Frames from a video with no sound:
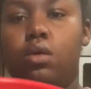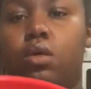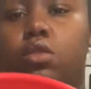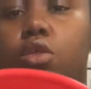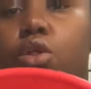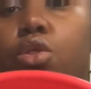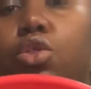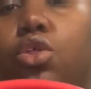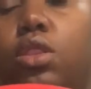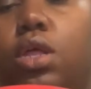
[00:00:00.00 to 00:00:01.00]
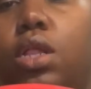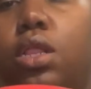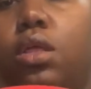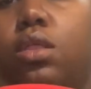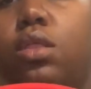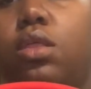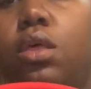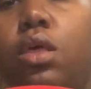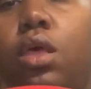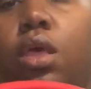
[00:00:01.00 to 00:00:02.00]
It's gonna look just like this.
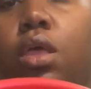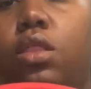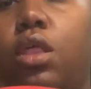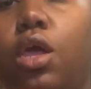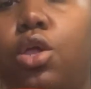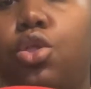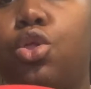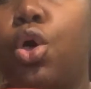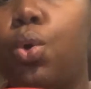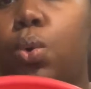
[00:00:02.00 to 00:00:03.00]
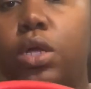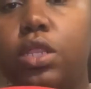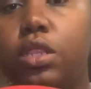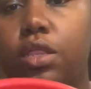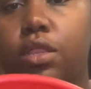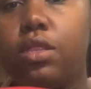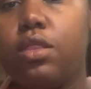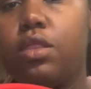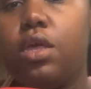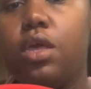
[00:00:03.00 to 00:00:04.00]
It's like a dough
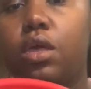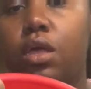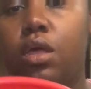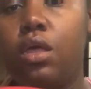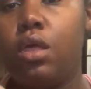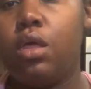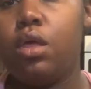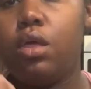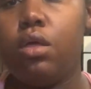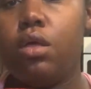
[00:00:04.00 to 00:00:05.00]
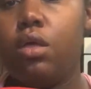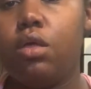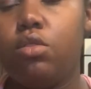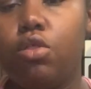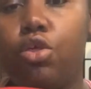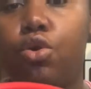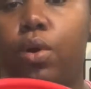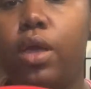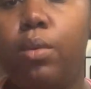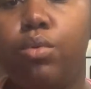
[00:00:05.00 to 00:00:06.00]
consistency. So you are
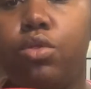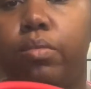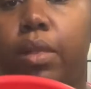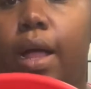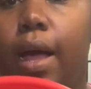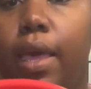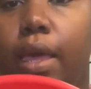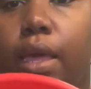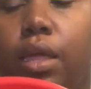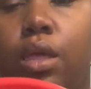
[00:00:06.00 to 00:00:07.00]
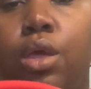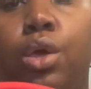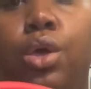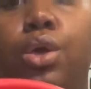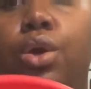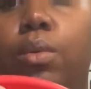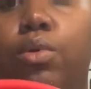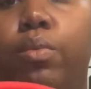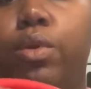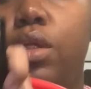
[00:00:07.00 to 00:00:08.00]
able to pie it. You're able
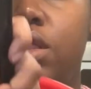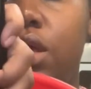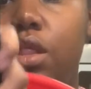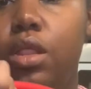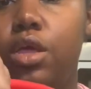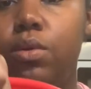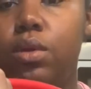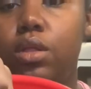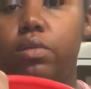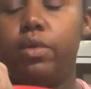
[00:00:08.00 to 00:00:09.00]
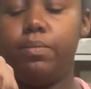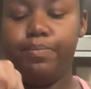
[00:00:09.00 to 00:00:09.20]
to put it together like you need to be.